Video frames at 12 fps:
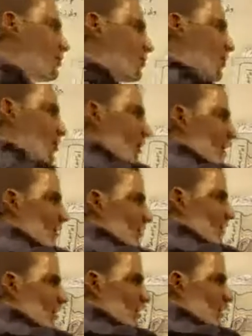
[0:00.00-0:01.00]
So
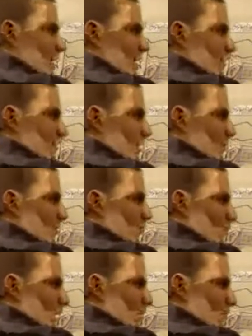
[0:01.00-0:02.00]
ethanolamine can be
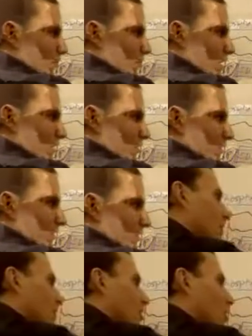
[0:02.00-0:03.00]
swapped for
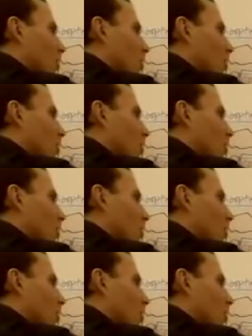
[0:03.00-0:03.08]
phosphatidylcholine,